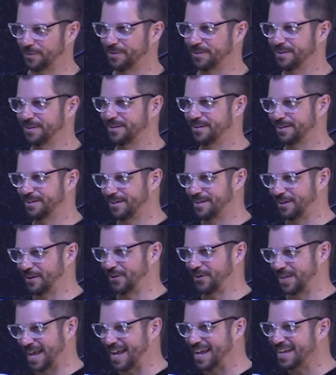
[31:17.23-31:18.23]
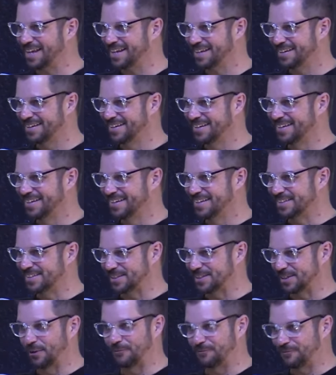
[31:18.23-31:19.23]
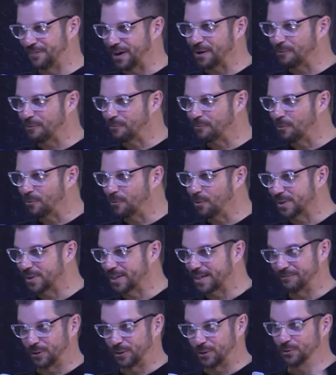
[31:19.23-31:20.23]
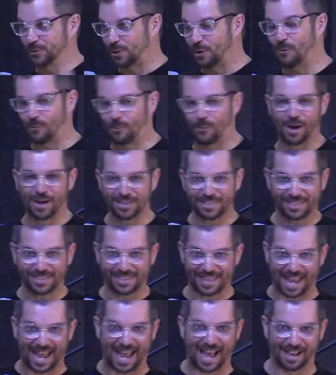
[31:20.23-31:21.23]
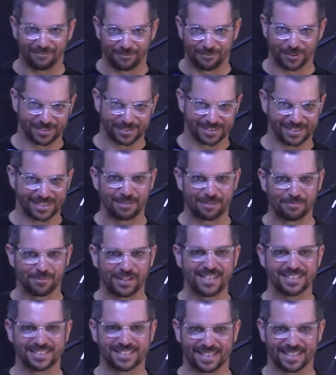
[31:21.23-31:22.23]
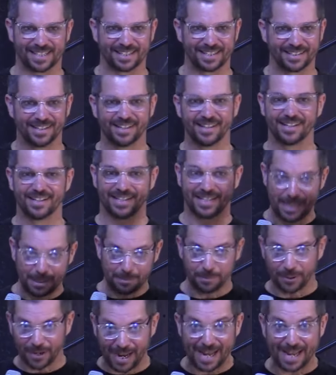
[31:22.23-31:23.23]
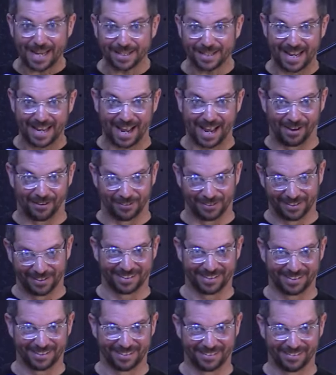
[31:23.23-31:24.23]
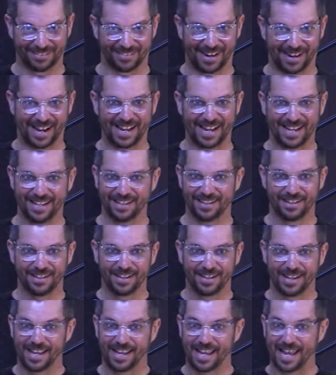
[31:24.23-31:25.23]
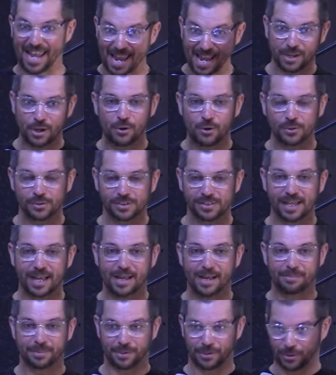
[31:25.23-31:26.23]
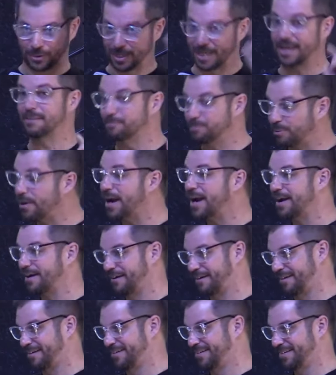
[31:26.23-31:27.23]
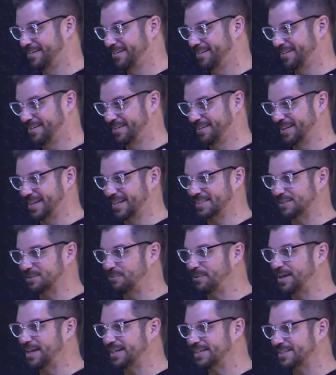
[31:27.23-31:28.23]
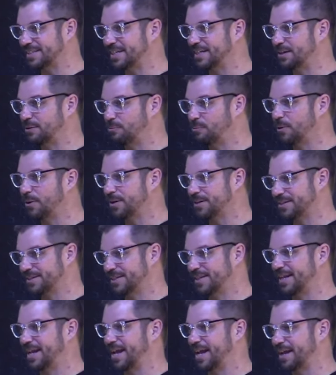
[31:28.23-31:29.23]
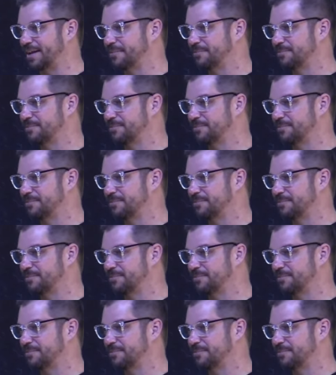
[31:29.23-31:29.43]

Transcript: okay? So fair warning, if you don't want that for some reason, keep your hand down, right? Hand goes up, you're getting prayer. That's the way it's going to work today.